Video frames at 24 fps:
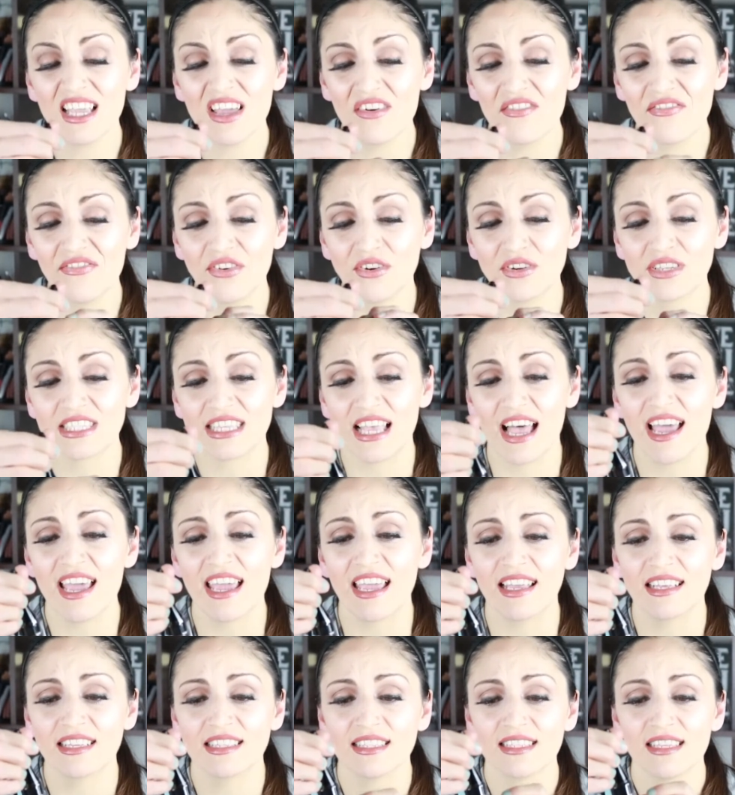like a full
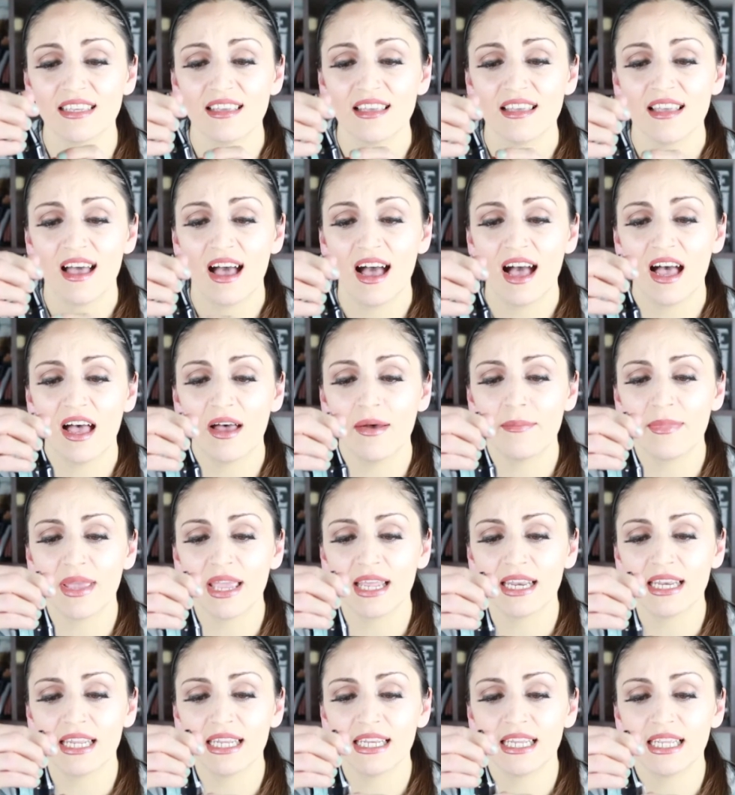size, and
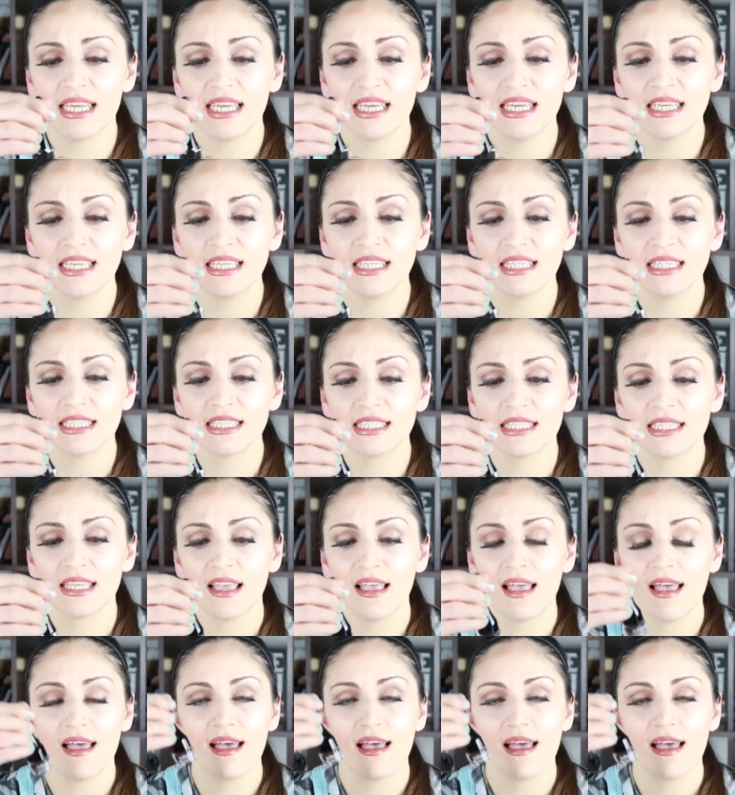it is